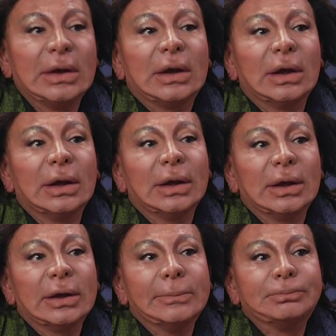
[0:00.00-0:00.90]

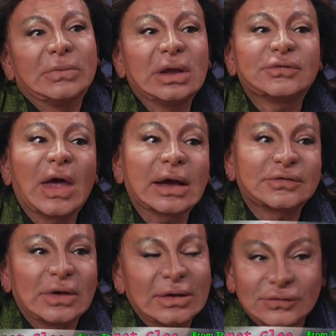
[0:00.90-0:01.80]
His
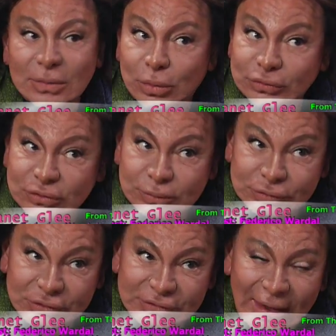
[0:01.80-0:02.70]
Excellency Boutros
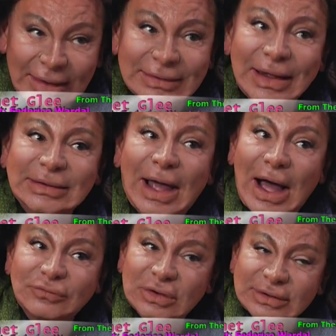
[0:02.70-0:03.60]
Ghali, that
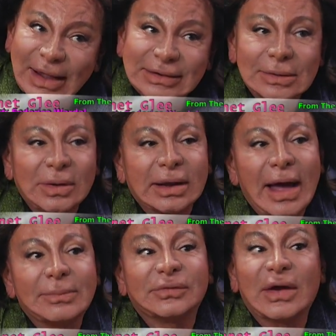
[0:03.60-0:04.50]
after that he
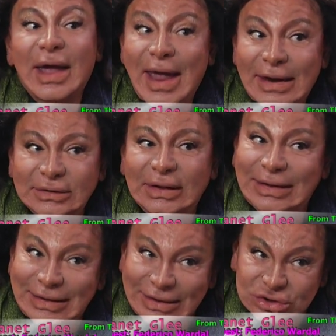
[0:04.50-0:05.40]
becomes the head in
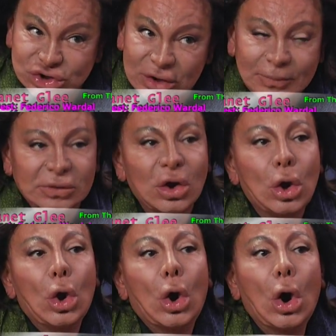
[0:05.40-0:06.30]
Egypt
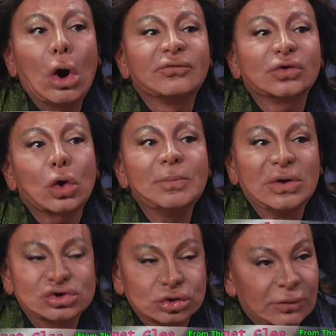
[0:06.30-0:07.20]
of the
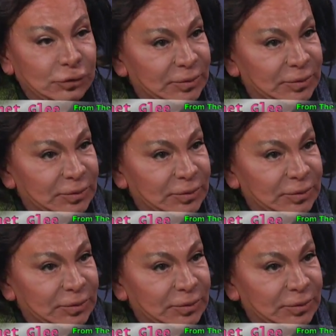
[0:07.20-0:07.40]
Commission of Human